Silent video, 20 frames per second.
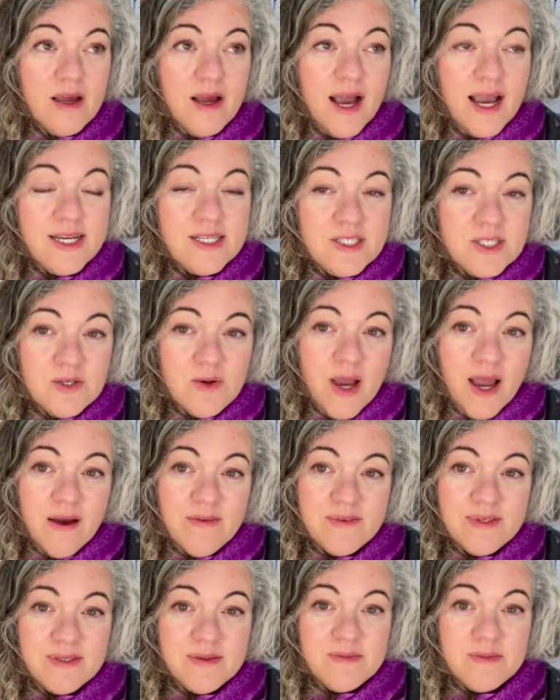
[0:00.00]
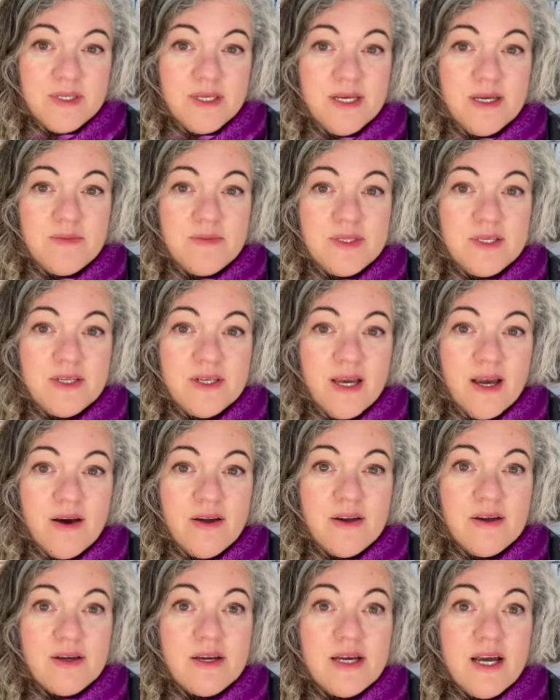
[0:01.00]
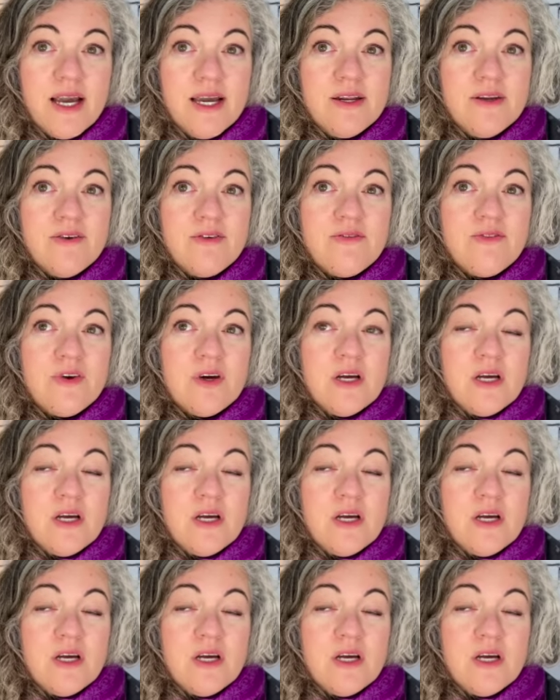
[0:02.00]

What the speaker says: I do have some tips on how to kind of